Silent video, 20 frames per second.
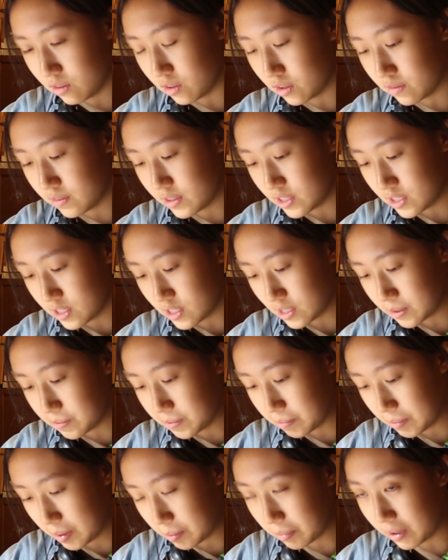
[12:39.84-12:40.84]
nervous system
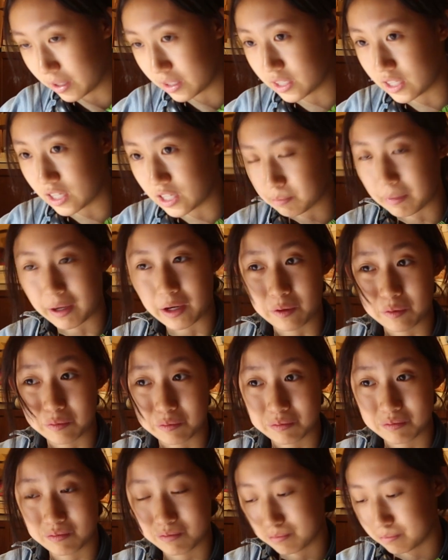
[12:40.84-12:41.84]
in my body. It's my
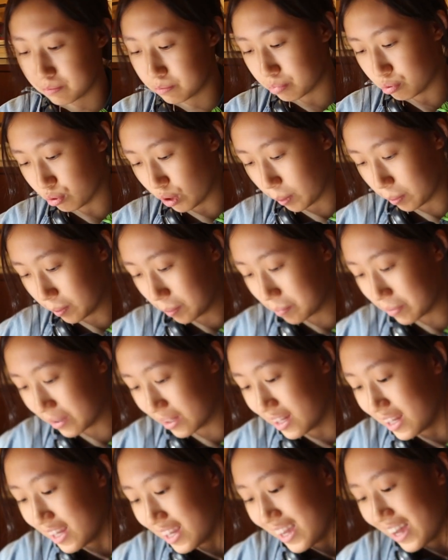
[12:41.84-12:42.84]
own problem.
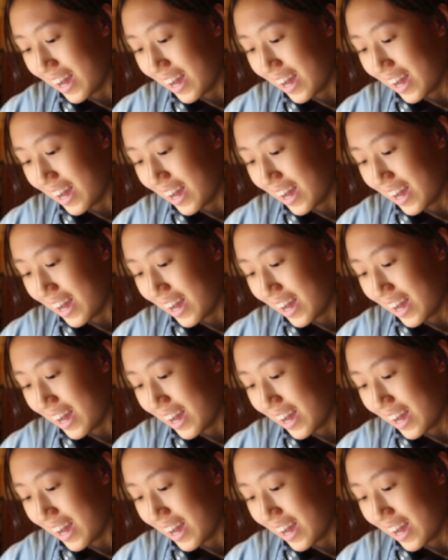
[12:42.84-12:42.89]
But